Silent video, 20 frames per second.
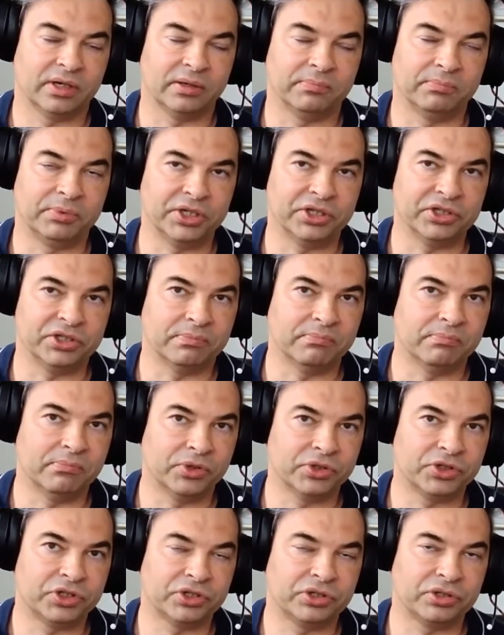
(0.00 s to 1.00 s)
But it's a
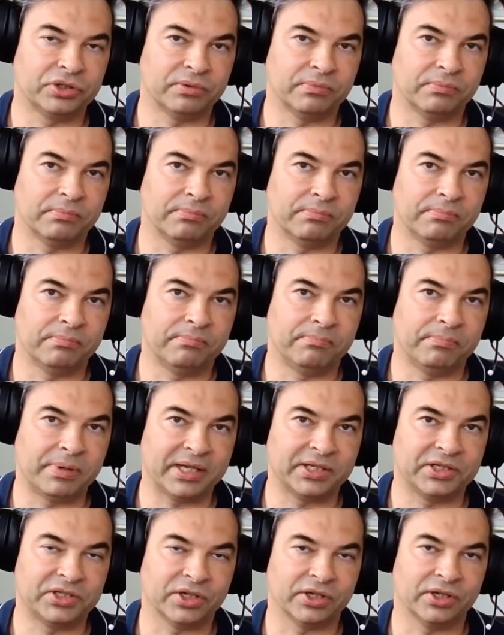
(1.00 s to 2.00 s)
much
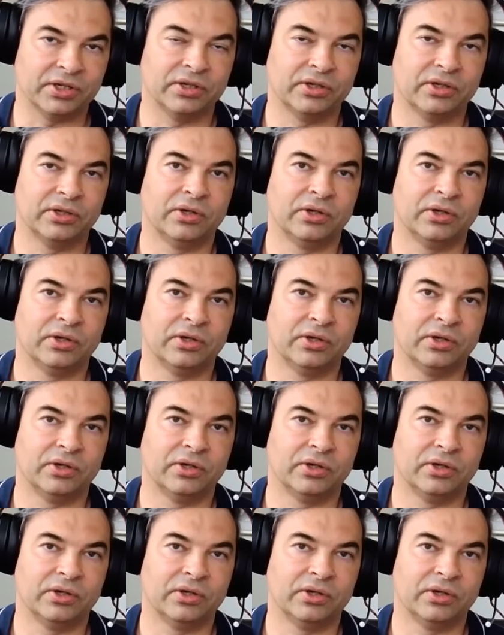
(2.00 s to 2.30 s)
better